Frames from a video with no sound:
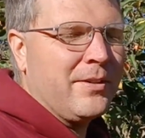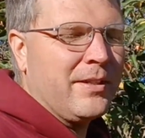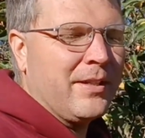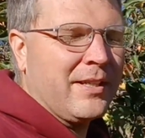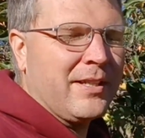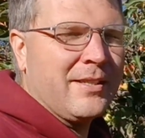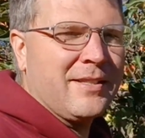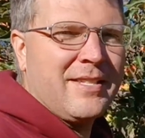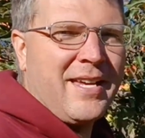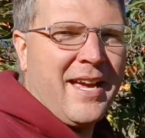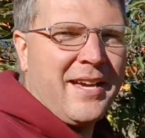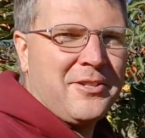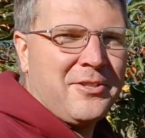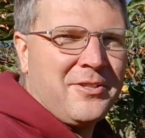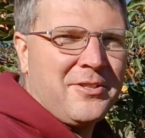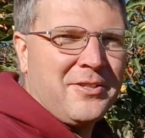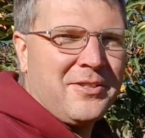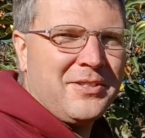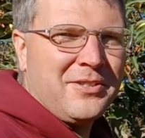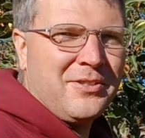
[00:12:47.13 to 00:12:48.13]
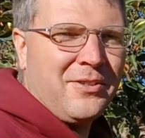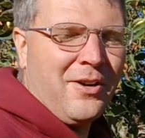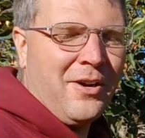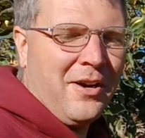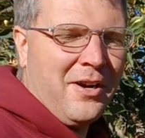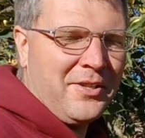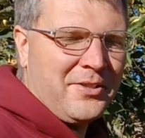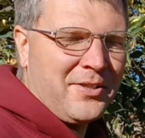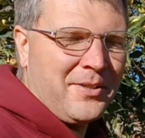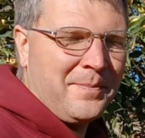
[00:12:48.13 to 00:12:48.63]
The texture is
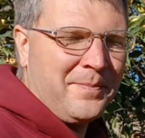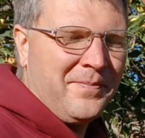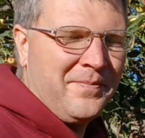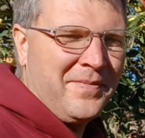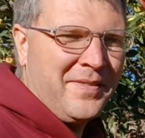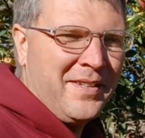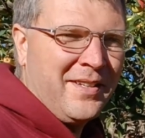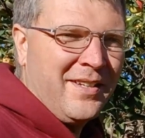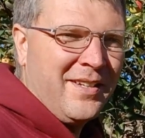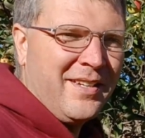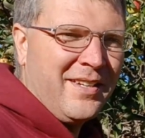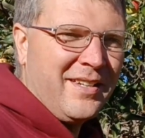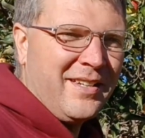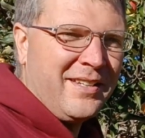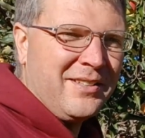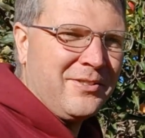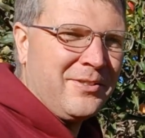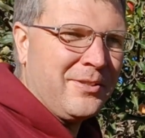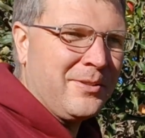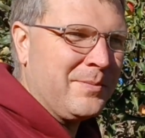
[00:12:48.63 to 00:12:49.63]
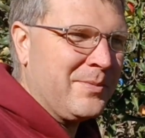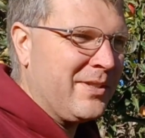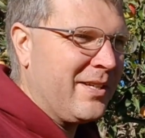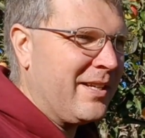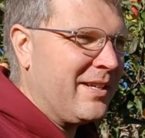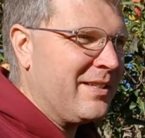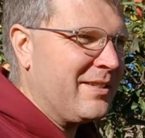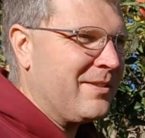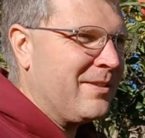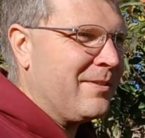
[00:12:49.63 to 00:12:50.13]
awesome in terms that
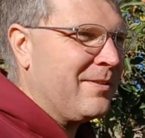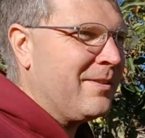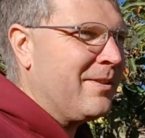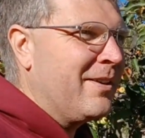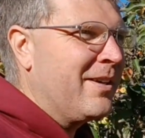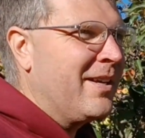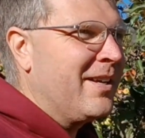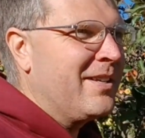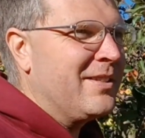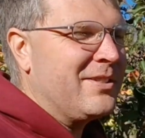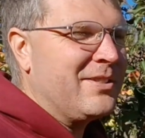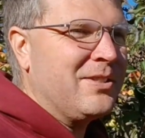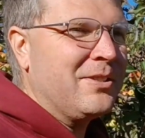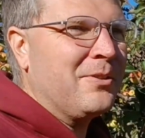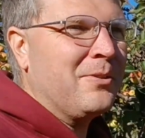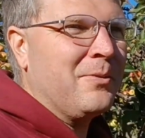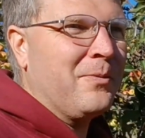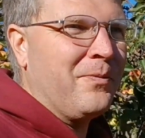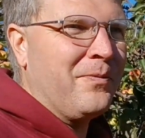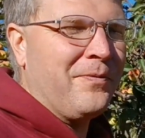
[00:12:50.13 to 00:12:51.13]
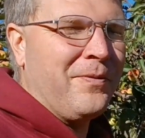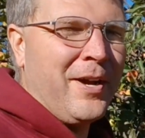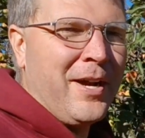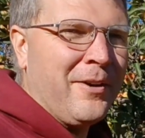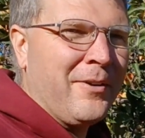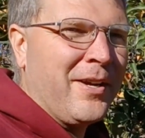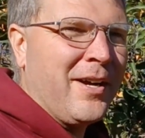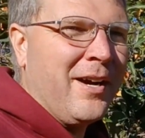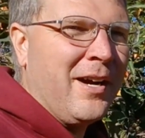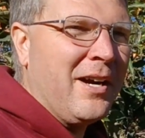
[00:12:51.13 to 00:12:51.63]
it's still
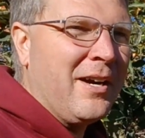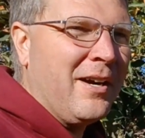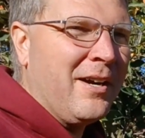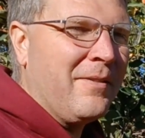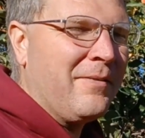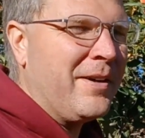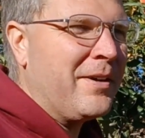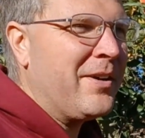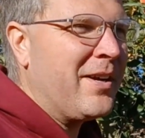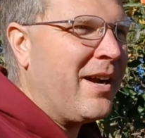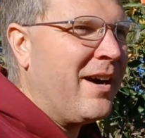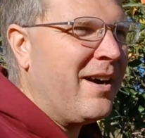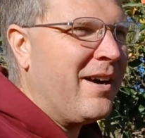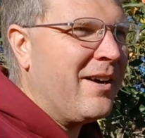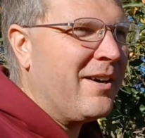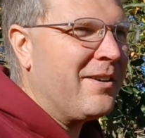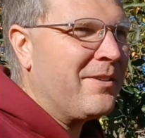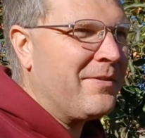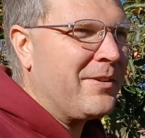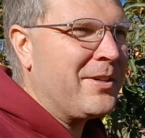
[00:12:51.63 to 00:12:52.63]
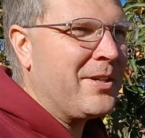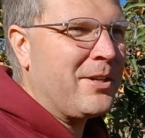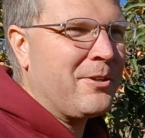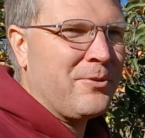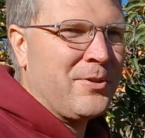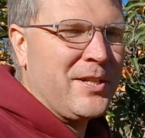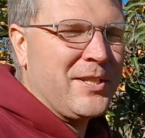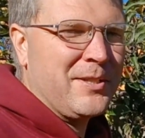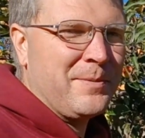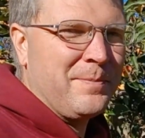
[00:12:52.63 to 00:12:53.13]
very hard, very
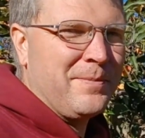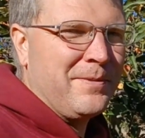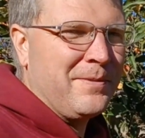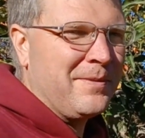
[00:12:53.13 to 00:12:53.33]
crisp,